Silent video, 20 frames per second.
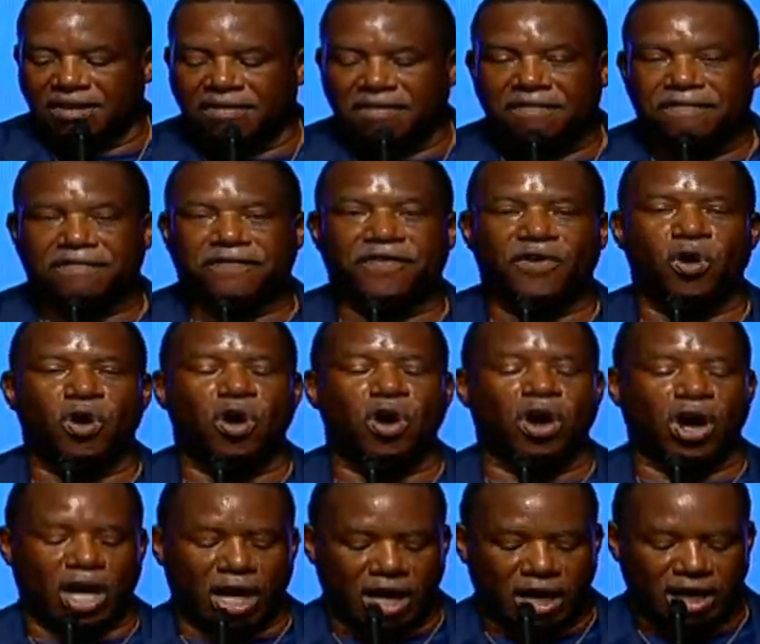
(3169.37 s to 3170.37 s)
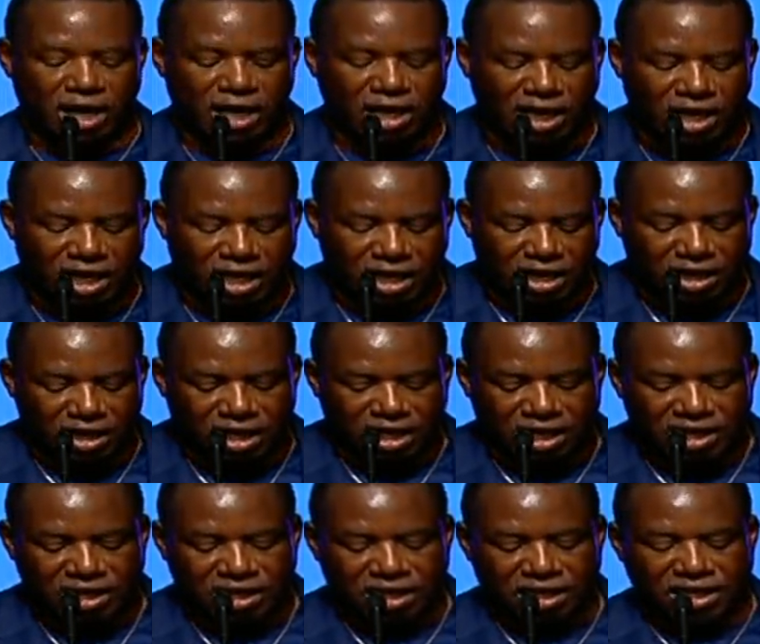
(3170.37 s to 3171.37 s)
For,
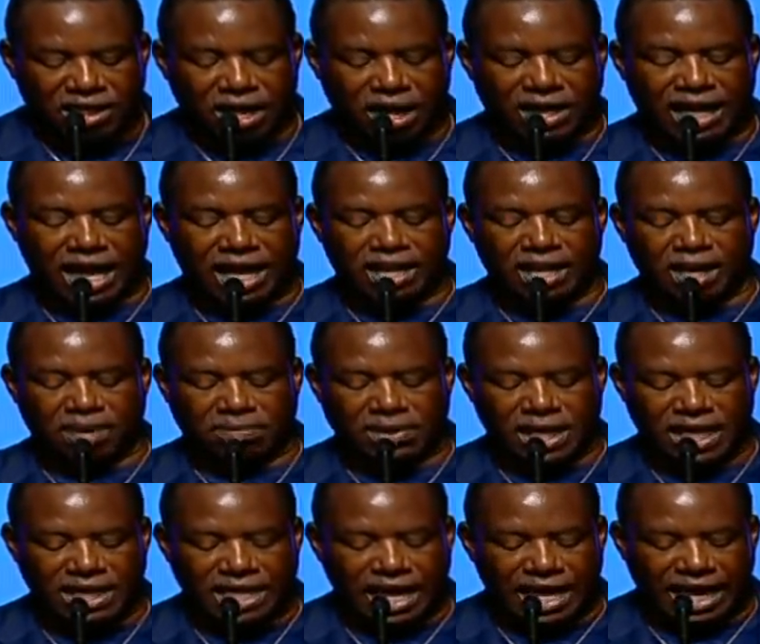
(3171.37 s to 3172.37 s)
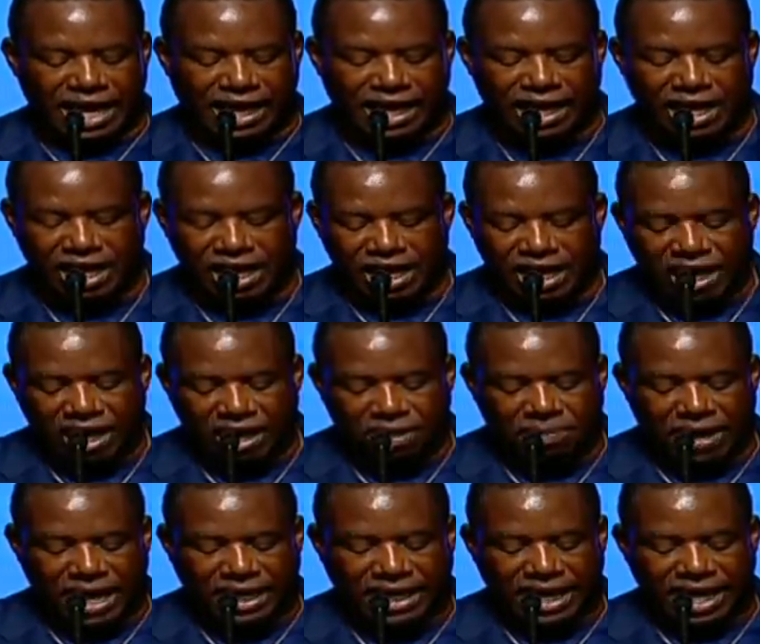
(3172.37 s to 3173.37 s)
y'all got it up there yet? I,
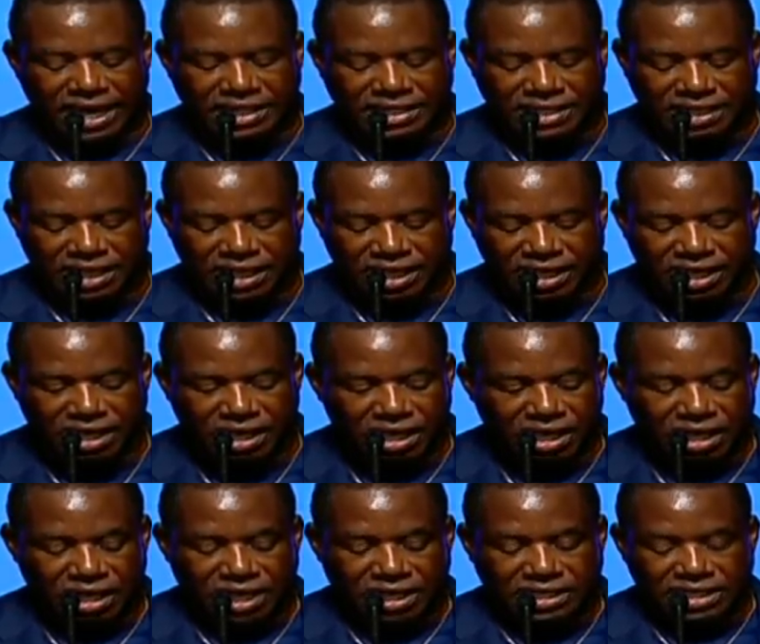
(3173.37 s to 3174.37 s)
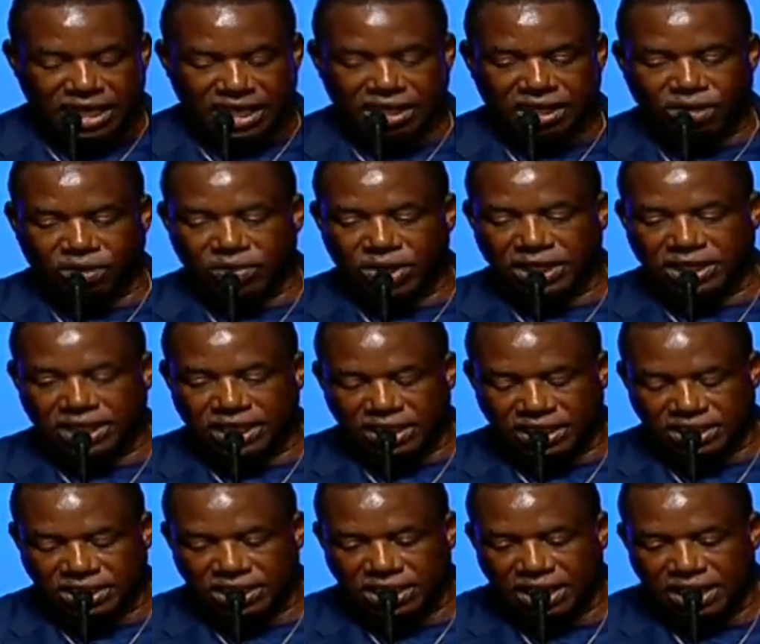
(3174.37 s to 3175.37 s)
everybody got to see it. 2
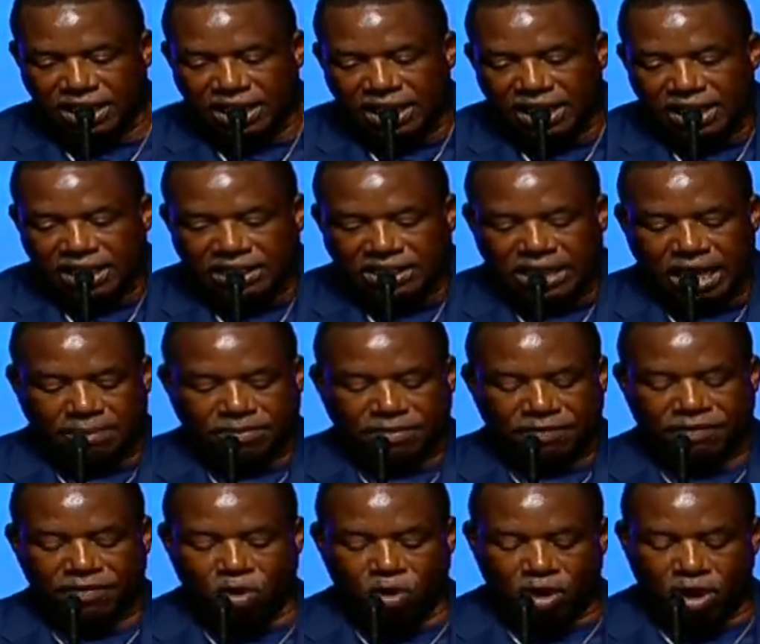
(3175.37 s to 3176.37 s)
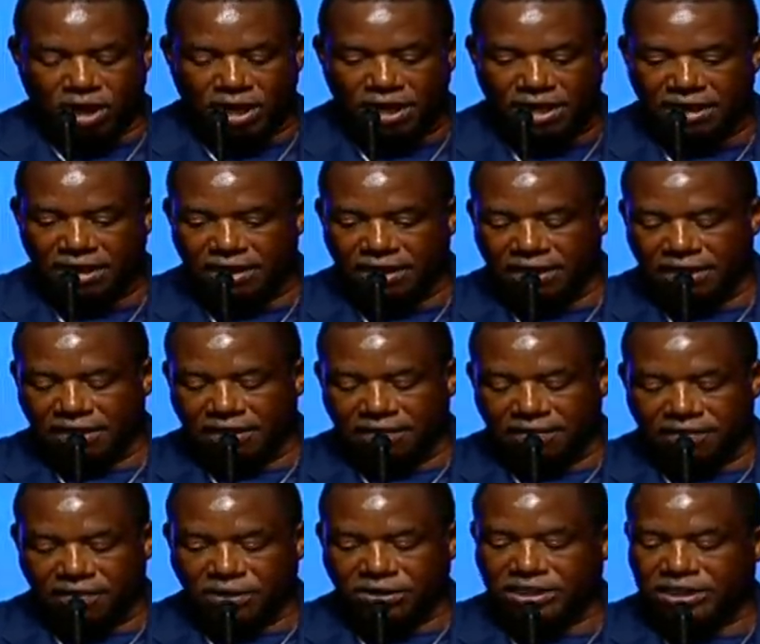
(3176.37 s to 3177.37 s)
Corinthians chapter 4,
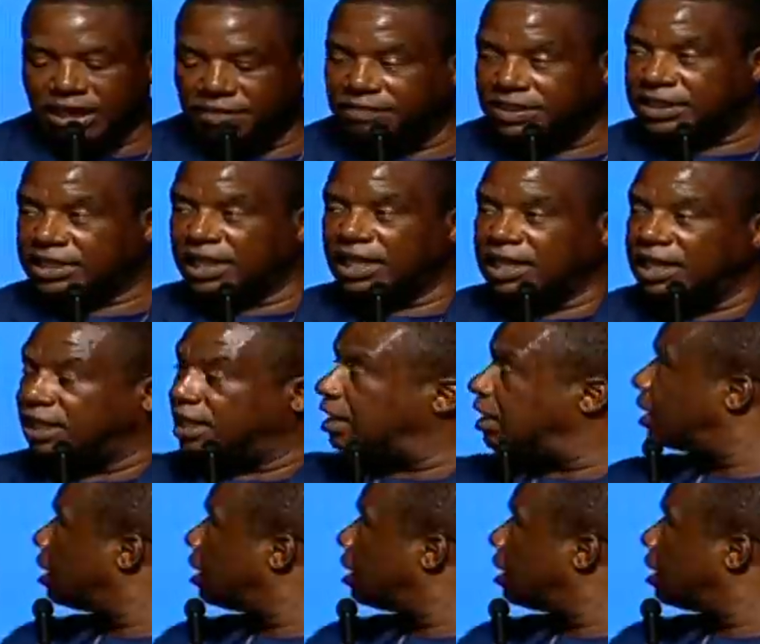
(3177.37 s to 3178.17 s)
verse 17.